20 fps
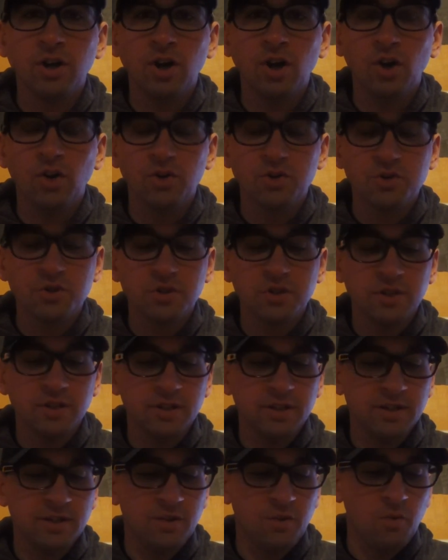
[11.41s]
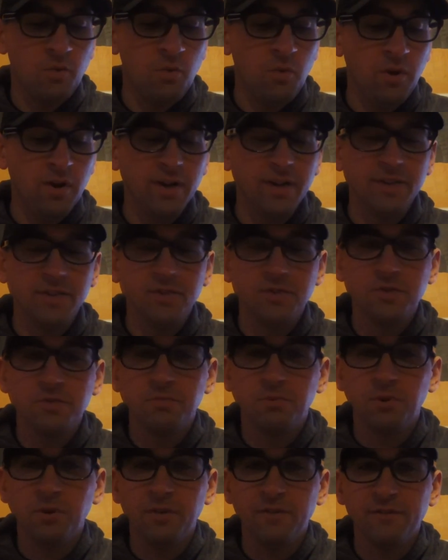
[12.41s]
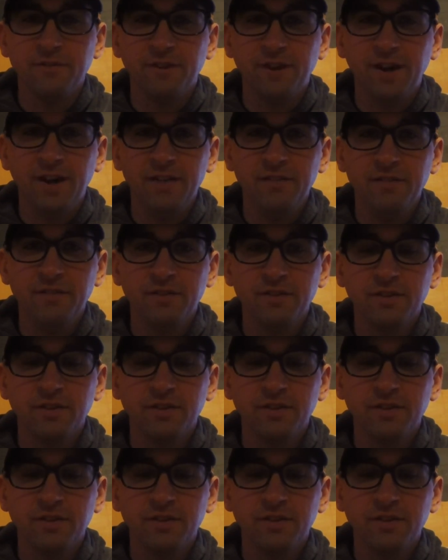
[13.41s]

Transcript: Ultra One 2.5.